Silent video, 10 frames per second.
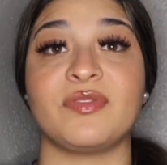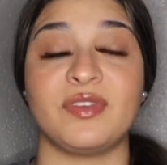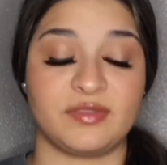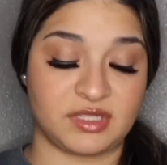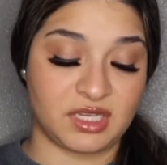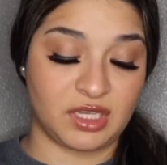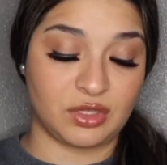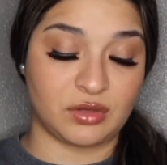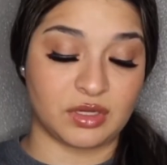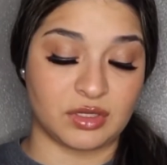15,
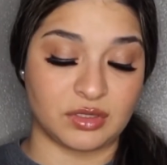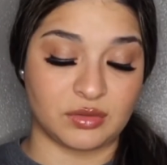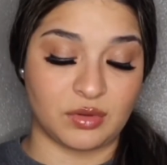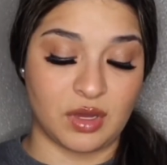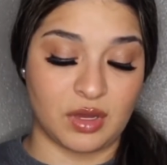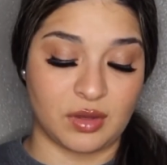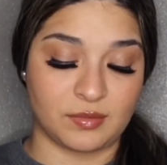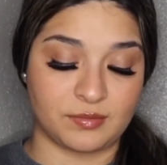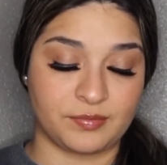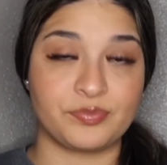you could do
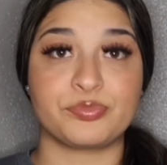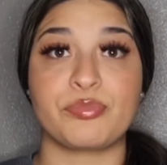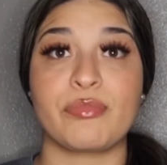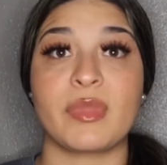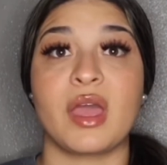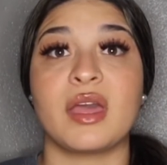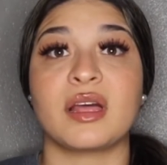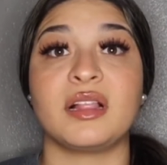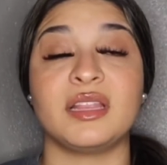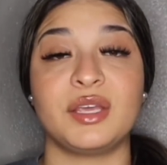
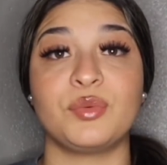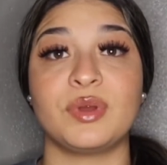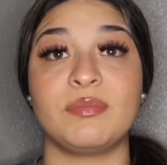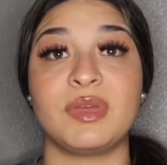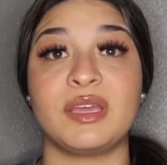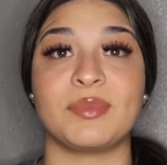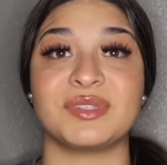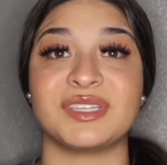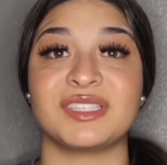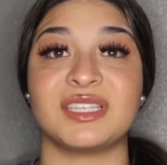clean with me. Number
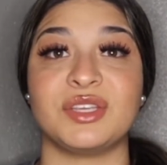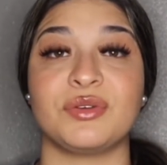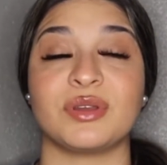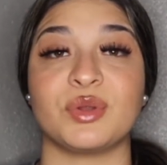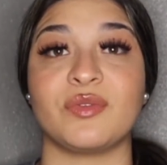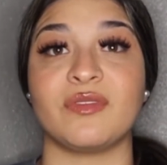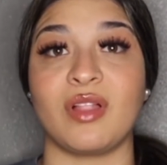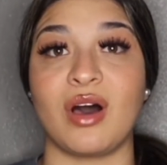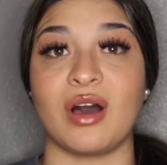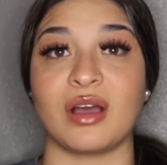16, you can do
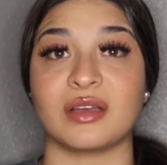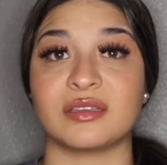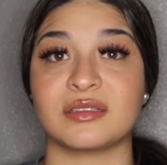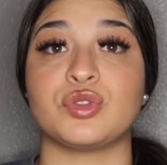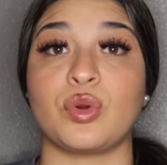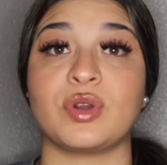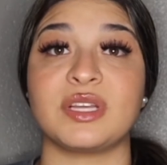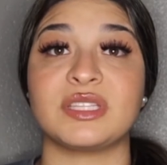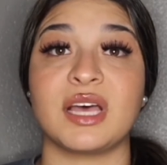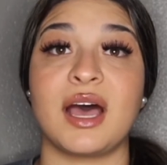vlogs.
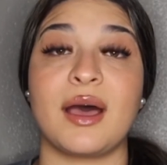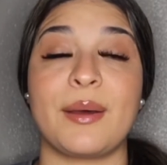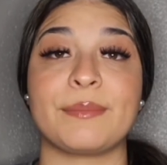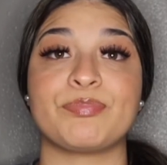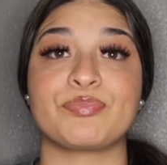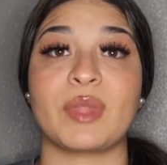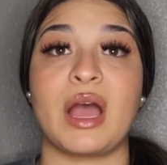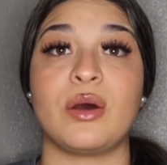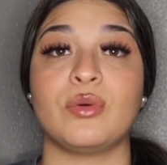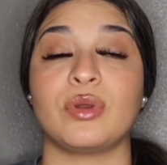Story time,
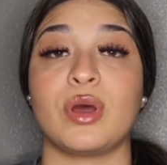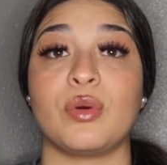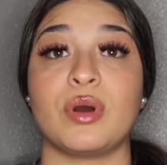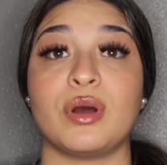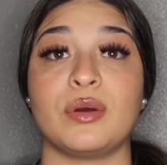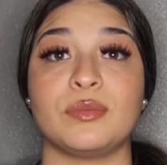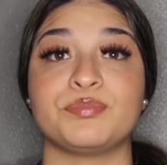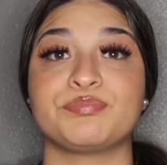I don't know,